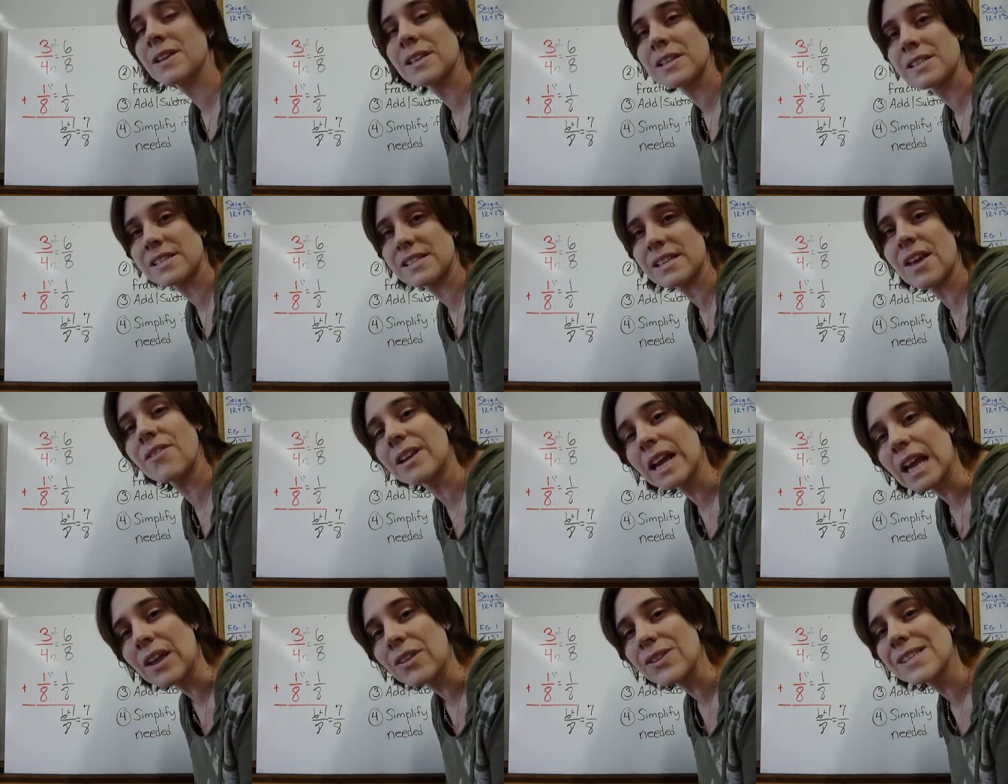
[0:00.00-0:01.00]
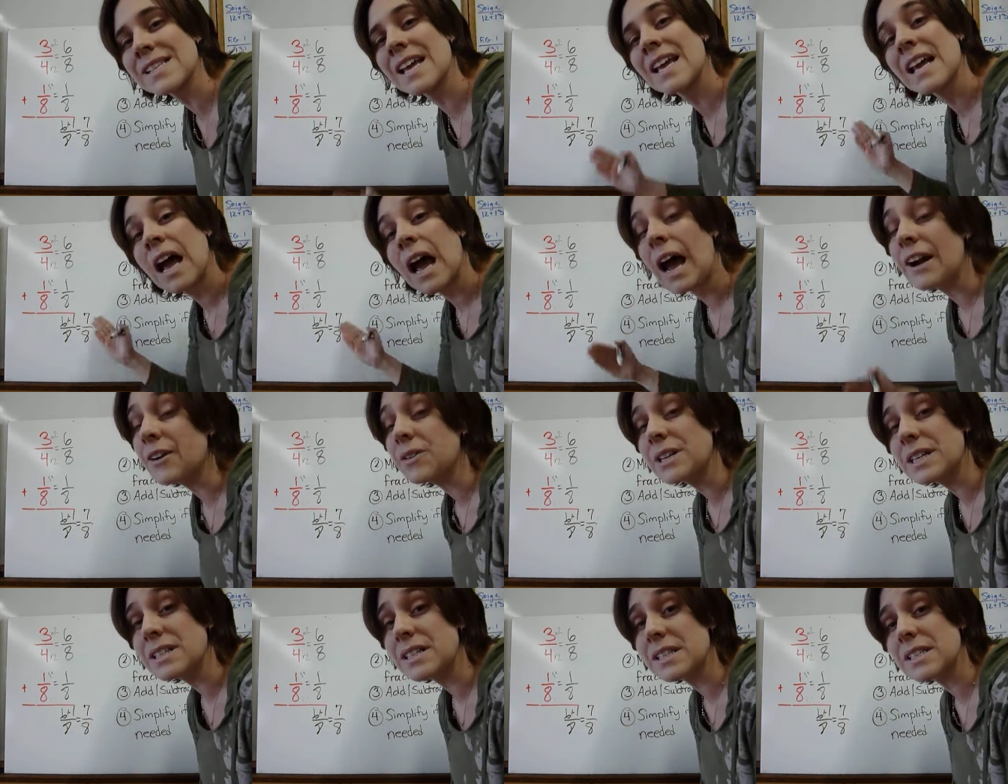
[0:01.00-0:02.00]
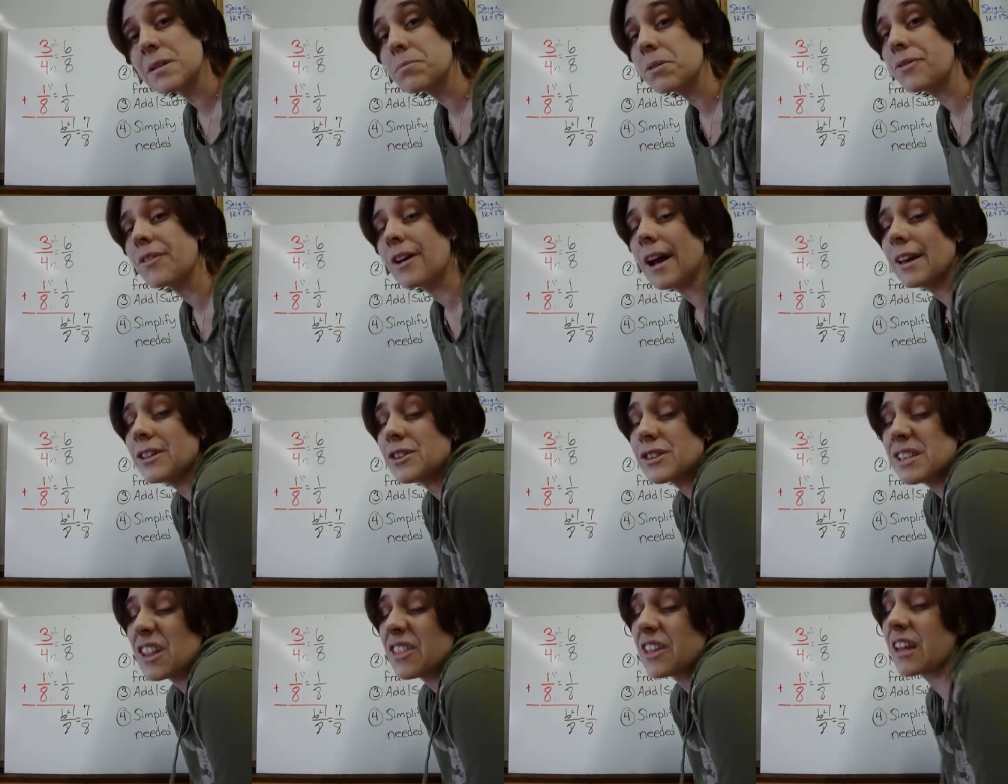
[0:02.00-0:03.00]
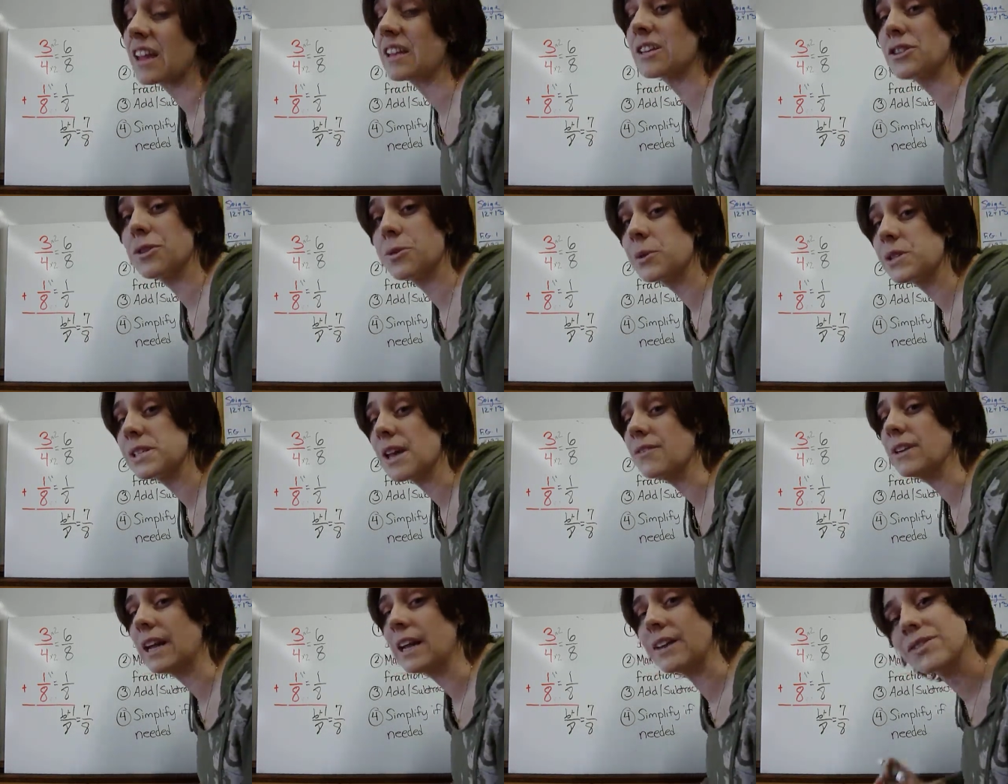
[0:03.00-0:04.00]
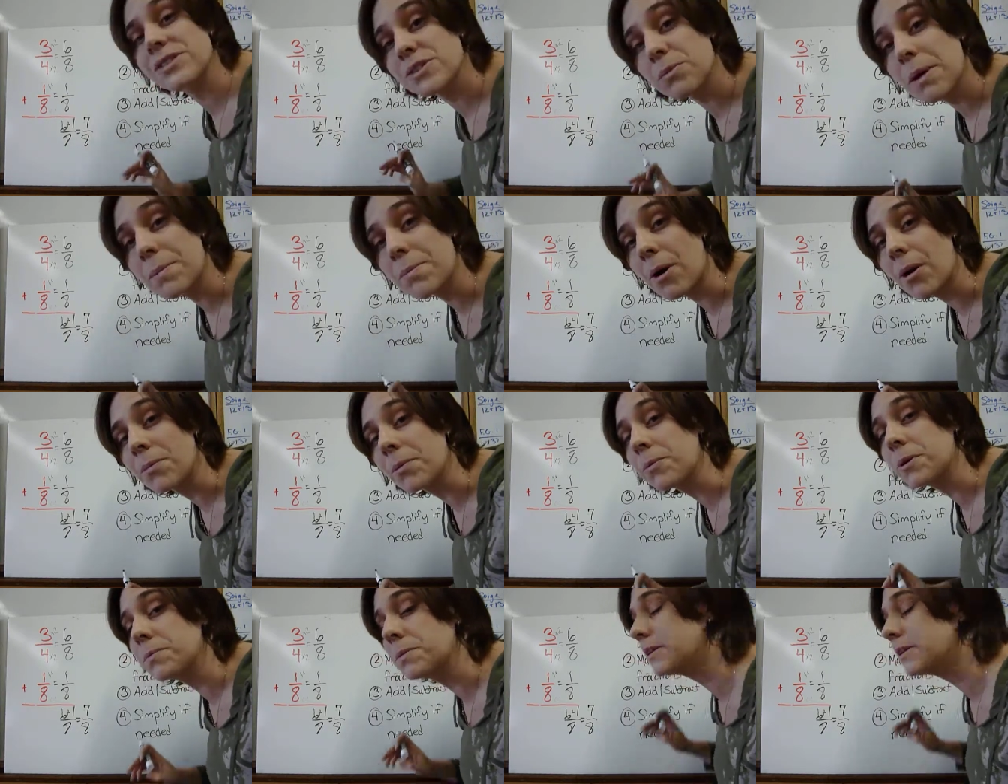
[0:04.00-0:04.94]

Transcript: 7/8. I don't need to simplify. There's nothing I can do with 7/8, so my problem would be